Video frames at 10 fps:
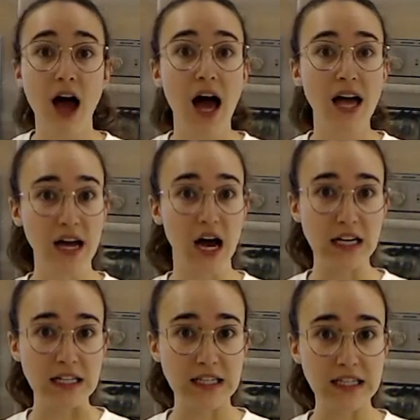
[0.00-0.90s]
an
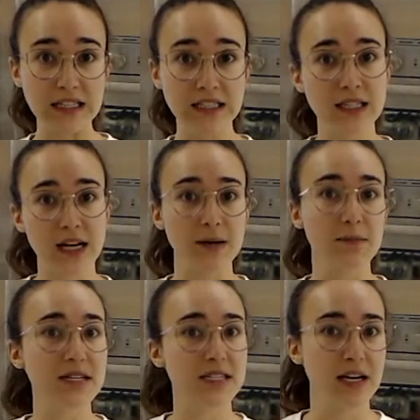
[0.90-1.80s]
onion
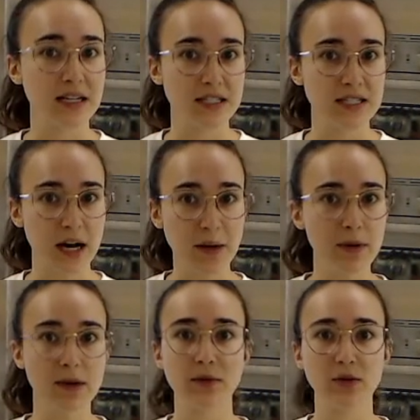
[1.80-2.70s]
diced up,
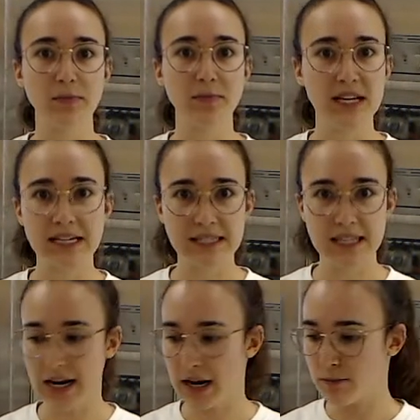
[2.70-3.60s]
and we'll dice
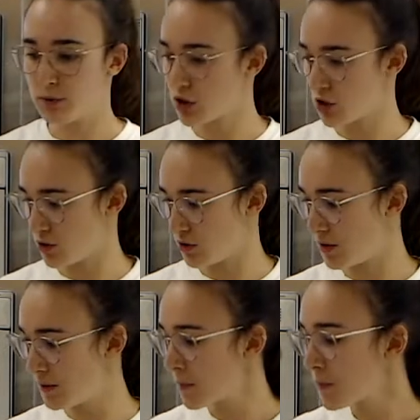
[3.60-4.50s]
that up
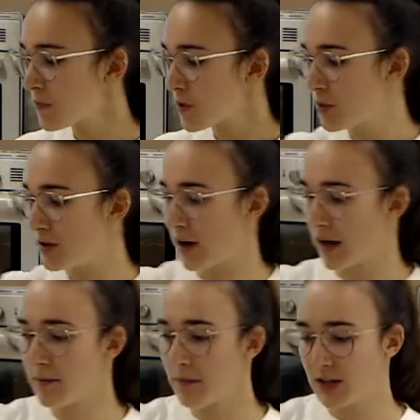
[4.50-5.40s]
soon. We
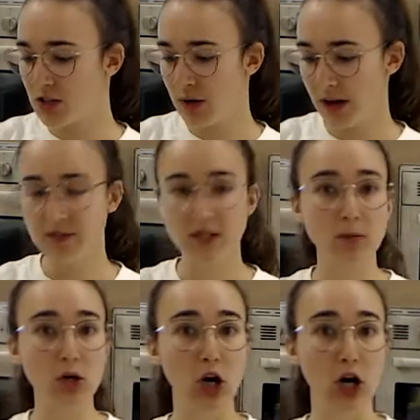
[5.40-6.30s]
recommend you have
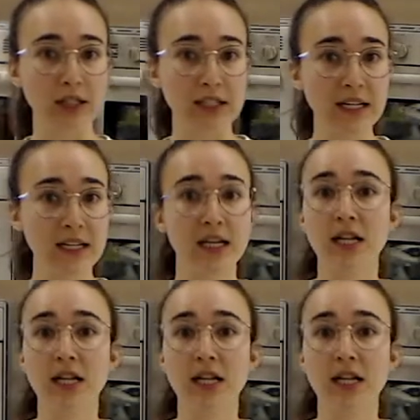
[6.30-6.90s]
some garlic.